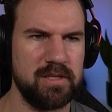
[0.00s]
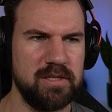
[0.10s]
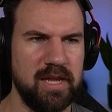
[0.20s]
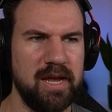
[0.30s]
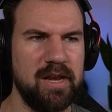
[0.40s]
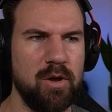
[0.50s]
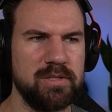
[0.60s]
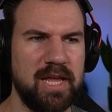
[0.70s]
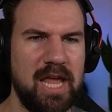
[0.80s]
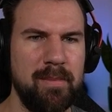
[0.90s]
Today I
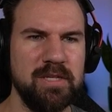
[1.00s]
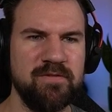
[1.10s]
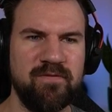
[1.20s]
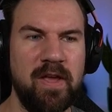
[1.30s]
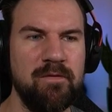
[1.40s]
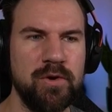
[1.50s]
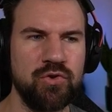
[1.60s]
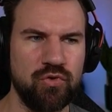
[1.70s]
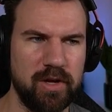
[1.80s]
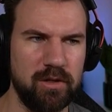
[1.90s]
noticed Amy's favorite
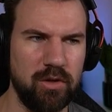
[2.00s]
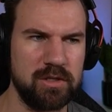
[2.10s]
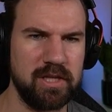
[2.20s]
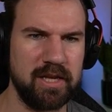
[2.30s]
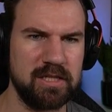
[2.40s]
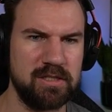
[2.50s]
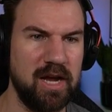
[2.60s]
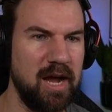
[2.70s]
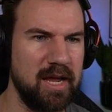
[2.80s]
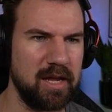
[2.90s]
tree looks like it's
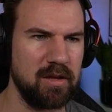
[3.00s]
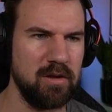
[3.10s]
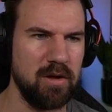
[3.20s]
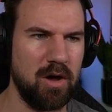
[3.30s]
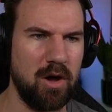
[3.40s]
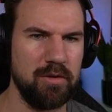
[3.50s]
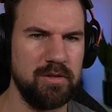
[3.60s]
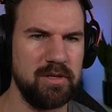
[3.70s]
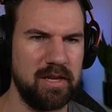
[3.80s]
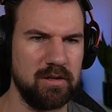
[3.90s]
dying. All
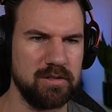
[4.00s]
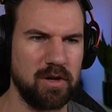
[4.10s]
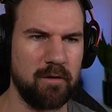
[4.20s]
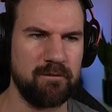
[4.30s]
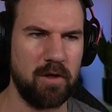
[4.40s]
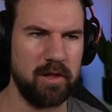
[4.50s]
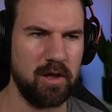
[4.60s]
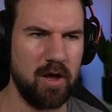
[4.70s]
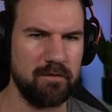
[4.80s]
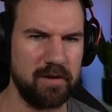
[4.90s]
the needles are
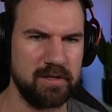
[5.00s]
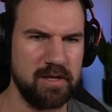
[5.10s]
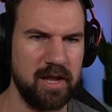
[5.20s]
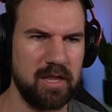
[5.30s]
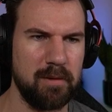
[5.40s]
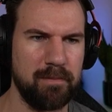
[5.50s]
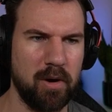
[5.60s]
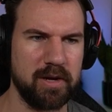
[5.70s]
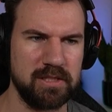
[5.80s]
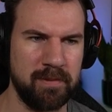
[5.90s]
falling off it and the
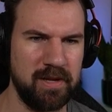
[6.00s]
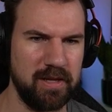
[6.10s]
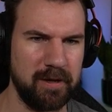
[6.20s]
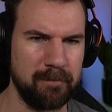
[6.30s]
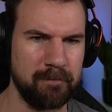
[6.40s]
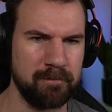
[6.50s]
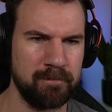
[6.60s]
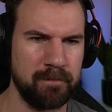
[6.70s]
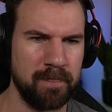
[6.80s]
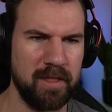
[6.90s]
bark is peeling.
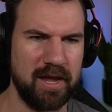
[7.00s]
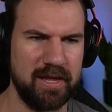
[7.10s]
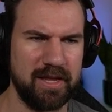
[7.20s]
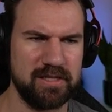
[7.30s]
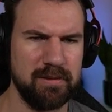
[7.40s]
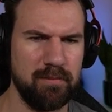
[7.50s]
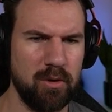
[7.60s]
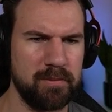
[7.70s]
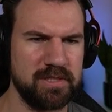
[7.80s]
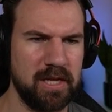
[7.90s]
I guess I'm
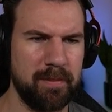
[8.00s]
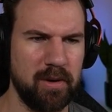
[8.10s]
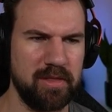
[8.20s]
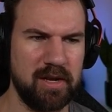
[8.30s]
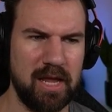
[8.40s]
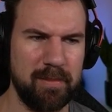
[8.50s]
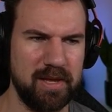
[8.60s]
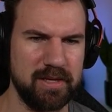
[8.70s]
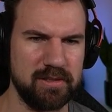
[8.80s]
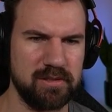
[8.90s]
more upset about it than
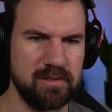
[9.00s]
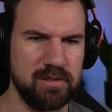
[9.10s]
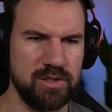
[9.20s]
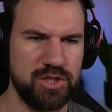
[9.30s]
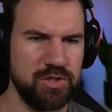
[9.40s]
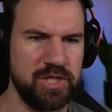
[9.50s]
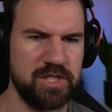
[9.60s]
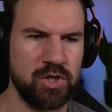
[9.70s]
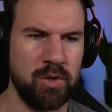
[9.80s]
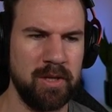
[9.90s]
Amy is. She
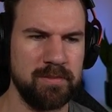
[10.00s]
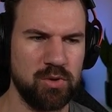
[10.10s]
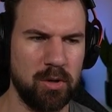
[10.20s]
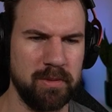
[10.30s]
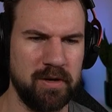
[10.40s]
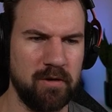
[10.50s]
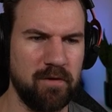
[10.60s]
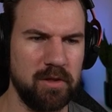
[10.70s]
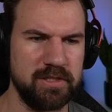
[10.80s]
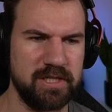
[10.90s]
is totally absorbed in her
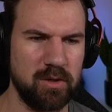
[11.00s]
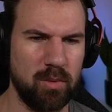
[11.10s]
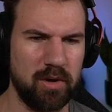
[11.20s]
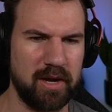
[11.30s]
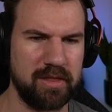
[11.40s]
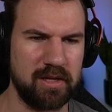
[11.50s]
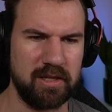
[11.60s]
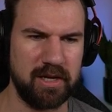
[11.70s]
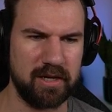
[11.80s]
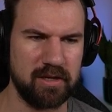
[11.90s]
volunteer work at the
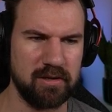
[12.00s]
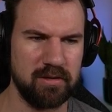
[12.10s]
clinic.